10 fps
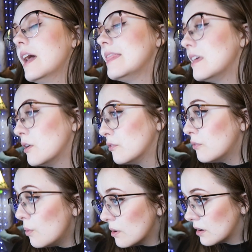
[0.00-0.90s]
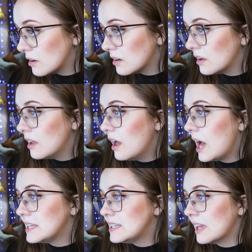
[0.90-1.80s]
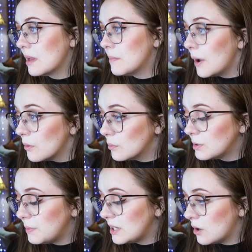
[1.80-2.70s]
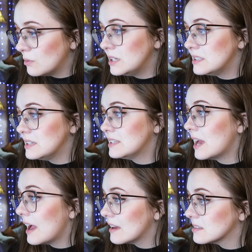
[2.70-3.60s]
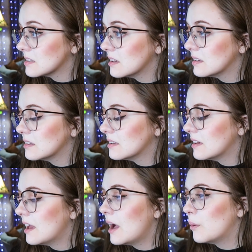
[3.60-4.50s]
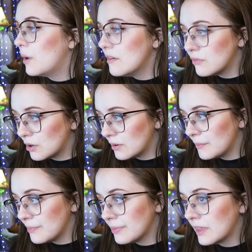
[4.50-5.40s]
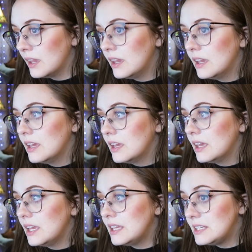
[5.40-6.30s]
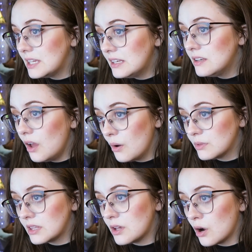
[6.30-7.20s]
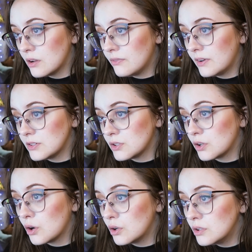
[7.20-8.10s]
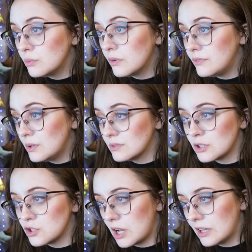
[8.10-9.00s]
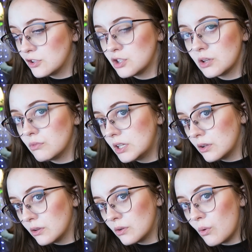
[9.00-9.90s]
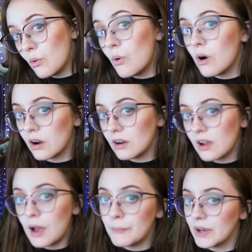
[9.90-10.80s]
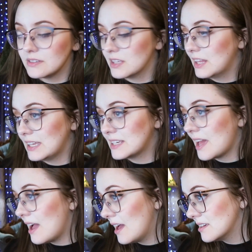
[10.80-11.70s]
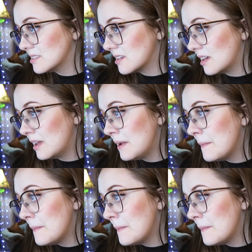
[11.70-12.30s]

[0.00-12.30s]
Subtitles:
and therefore hunting him out would be no easy task. However, he did know that the artificer couldn't refuse a challenging riddle or a puzzling task.